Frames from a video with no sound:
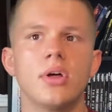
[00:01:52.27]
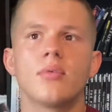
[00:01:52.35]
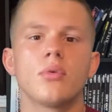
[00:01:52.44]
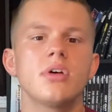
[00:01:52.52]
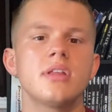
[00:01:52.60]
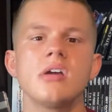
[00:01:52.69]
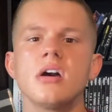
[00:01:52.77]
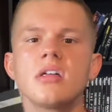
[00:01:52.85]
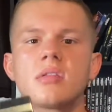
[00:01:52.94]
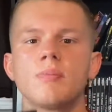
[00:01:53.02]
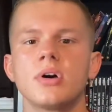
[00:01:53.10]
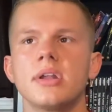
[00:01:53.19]
It really
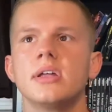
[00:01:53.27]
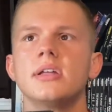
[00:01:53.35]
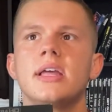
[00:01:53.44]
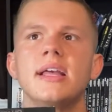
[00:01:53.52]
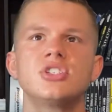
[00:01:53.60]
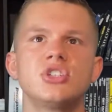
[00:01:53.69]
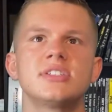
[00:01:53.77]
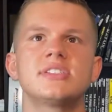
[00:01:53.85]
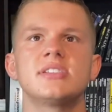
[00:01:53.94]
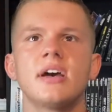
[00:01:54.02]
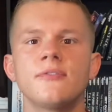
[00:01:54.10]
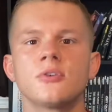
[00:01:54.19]
does, but it just
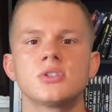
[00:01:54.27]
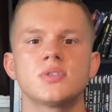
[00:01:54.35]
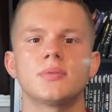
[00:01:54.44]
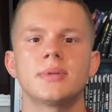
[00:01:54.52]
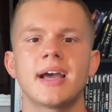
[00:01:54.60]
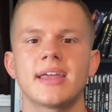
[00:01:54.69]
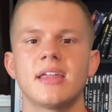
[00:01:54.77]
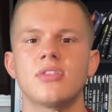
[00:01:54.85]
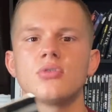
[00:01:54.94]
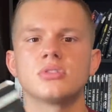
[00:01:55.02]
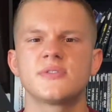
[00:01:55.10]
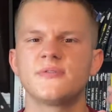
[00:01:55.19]
suffers from not getting
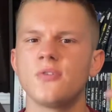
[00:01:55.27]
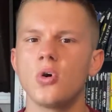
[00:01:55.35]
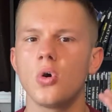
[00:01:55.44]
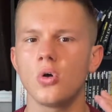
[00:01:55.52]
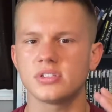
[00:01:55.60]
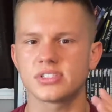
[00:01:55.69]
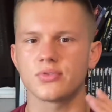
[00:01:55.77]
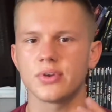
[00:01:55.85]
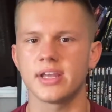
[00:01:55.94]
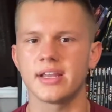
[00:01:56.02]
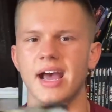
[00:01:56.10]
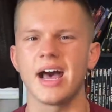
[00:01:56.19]
those full
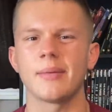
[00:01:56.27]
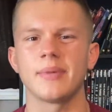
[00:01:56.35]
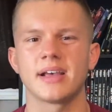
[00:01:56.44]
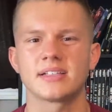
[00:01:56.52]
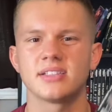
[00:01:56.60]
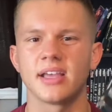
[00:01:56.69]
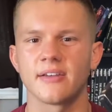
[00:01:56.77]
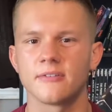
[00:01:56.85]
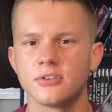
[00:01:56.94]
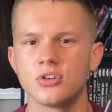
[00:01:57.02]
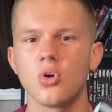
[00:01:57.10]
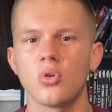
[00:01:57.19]
screen IMAX like
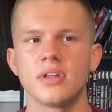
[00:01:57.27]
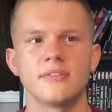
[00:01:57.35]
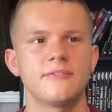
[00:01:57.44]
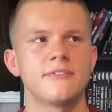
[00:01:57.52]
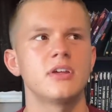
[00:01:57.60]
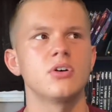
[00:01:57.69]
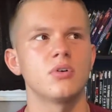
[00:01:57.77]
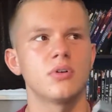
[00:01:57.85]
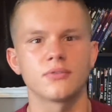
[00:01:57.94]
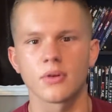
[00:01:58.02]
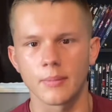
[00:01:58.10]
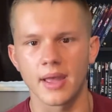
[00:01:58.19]
Nolan feel
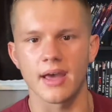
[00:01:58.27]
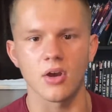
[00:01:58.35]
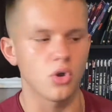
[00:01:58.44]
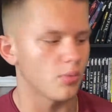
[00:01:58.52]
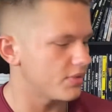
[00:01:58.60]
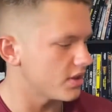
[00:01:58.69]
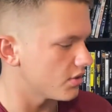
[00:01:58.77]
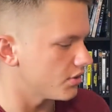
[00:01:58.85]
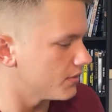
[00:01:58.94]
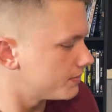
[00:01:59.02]
from at home theater.